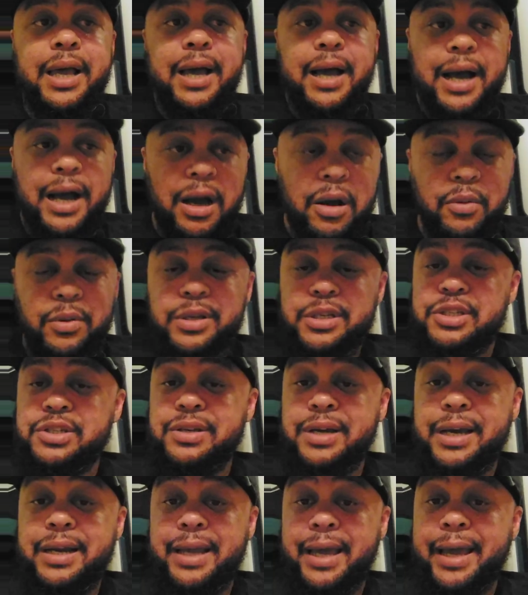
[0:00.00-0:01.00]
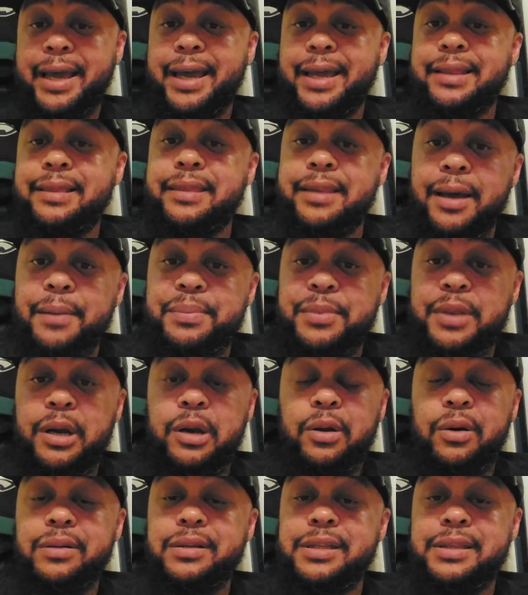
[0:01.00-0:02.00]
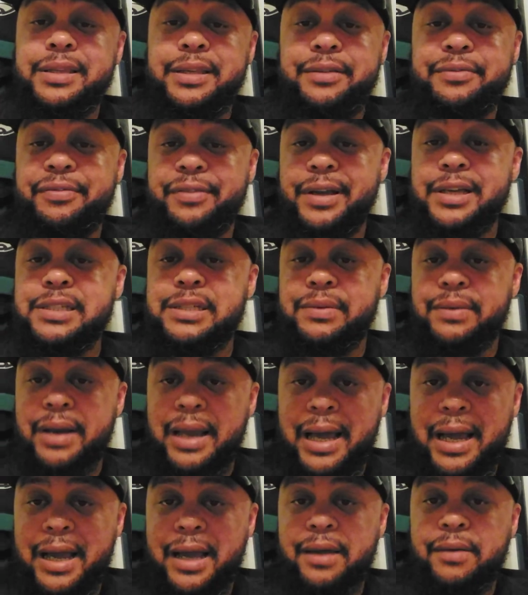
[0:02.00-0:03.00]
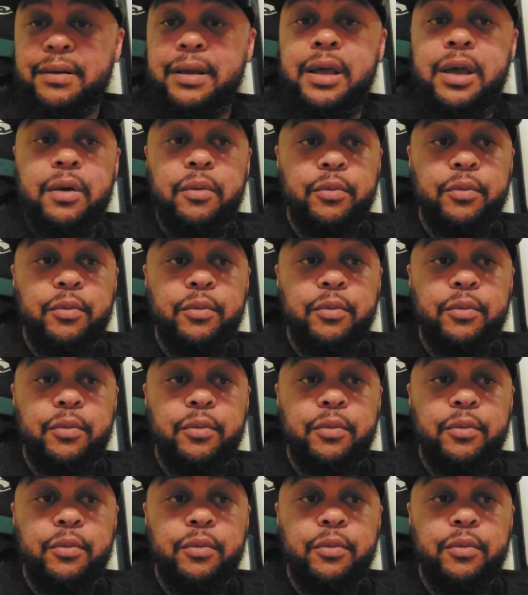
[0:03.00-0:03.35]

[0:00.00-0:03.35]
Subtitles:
Howie is trying to add depth along the defensive line,